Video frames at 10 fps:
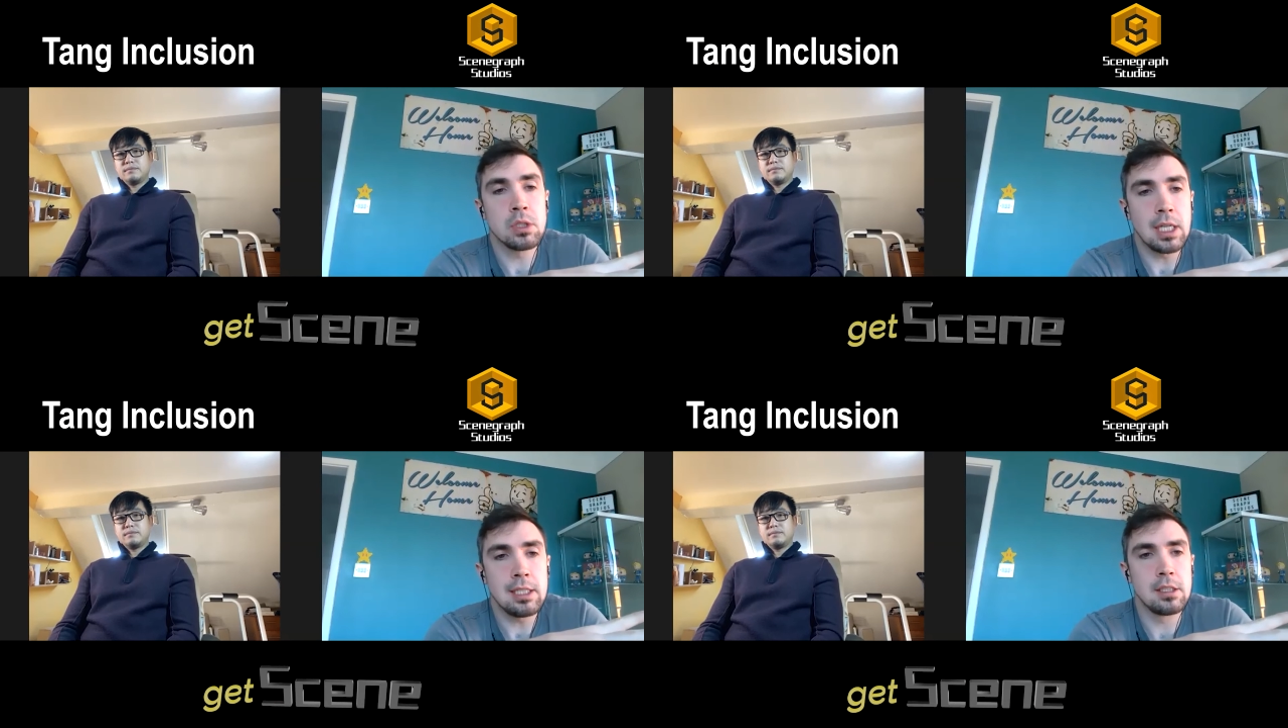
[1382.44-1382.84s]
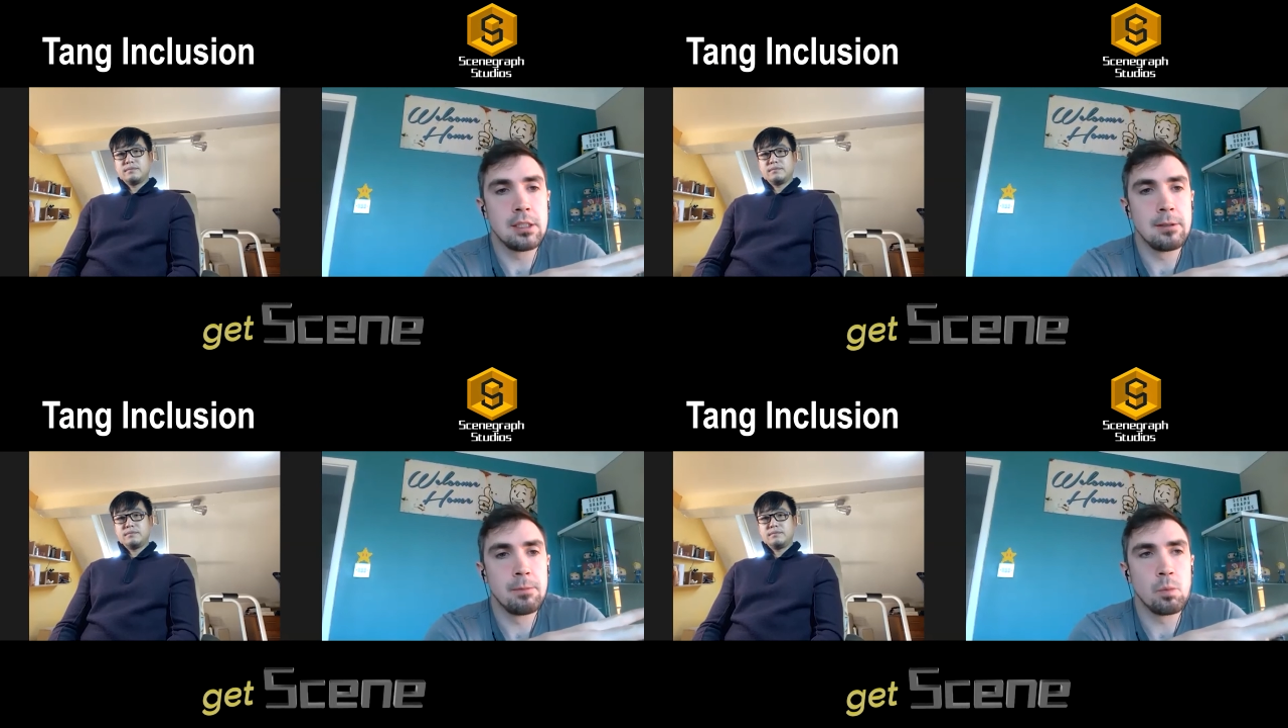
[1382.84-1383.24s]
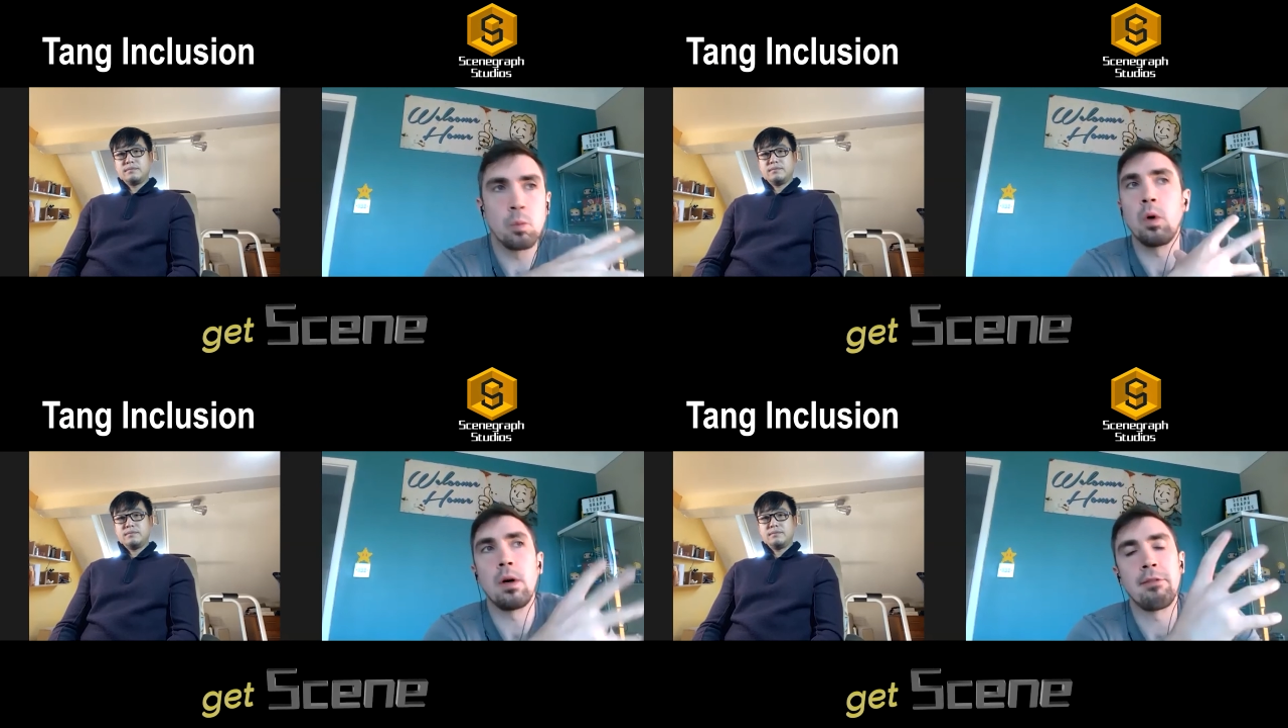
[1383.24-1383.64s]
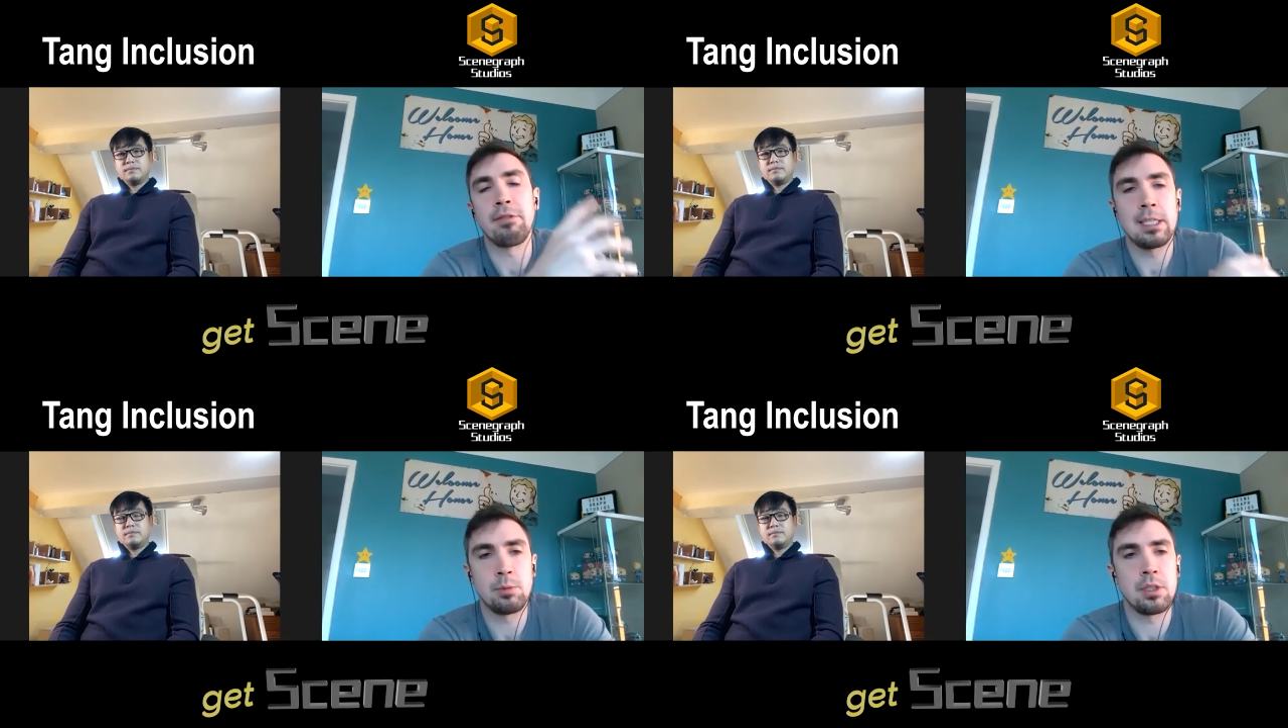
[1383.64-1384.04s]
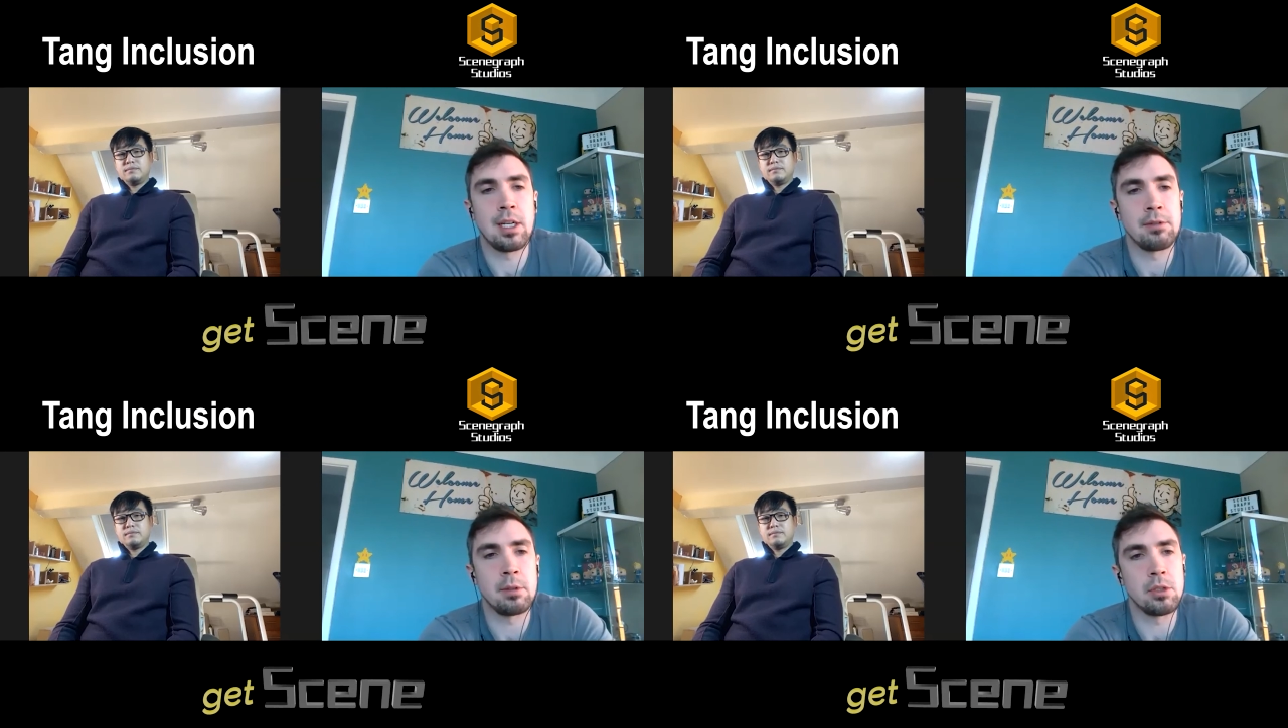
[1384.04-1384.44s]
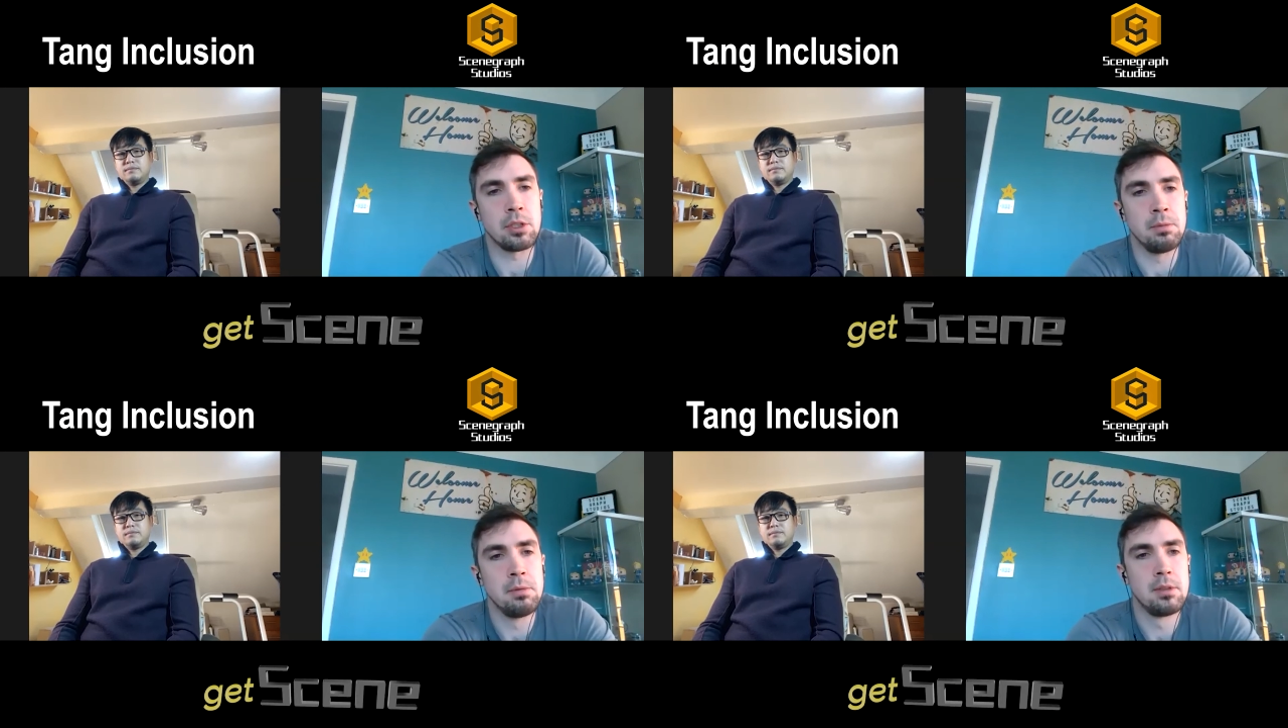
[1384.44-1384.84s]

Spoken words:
site, what advice would you have them to do?